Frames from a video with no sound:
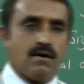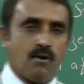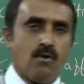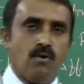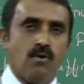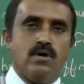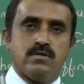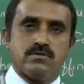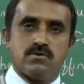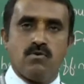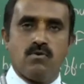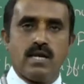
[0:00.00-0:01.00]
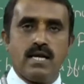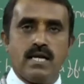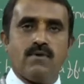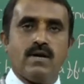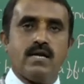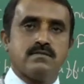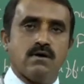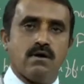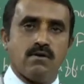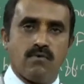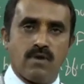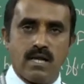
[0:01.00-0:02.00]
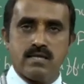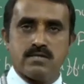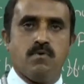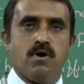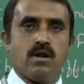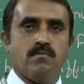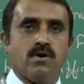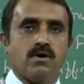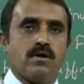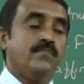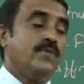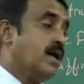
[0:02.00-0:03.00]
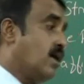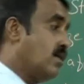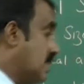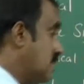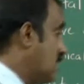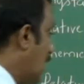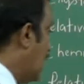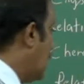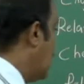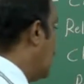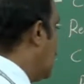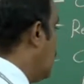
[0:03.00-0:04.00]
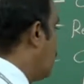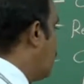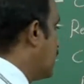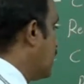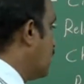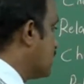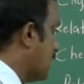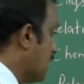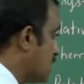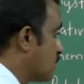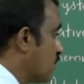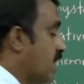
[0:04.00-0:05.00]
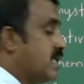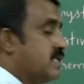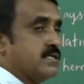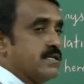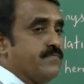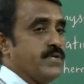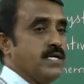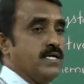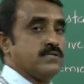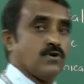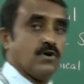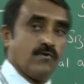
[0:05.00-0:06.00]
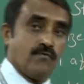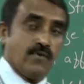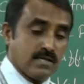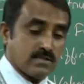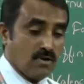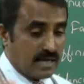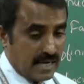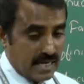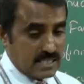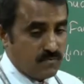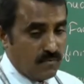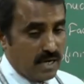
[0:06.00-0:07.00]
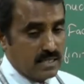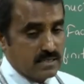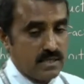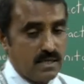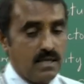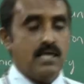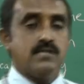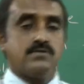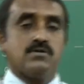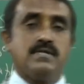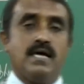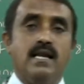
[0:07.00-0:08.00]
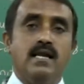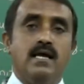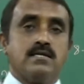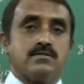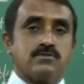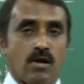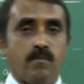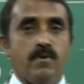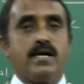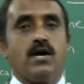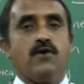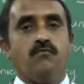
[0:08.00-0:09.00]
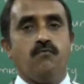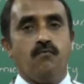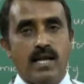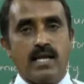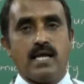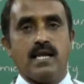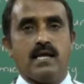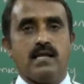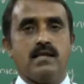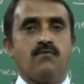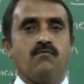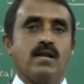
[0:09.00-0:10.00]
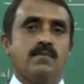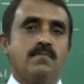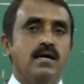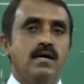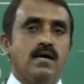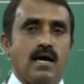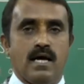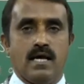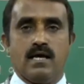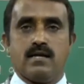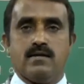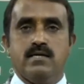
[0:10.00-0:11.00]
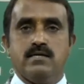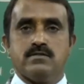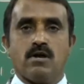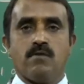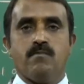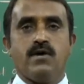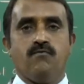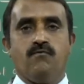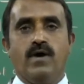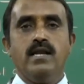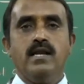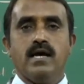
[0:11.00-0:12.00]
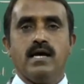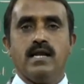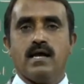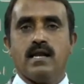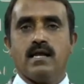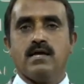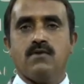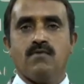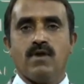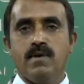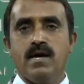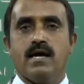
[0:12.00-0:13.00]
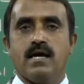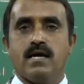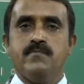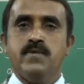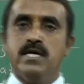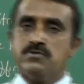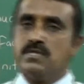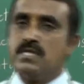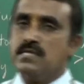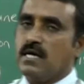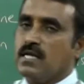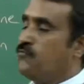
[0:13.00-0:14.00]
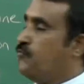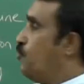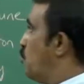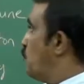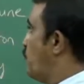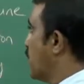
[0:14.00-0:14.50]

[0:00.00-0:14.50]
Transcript: low, so only it will dissolve only small amount. On the other hand, if metal with less valency, so if it has got less valency, so then solubility of one in another will be higher. Solubility of one in another will be higher. So these are the four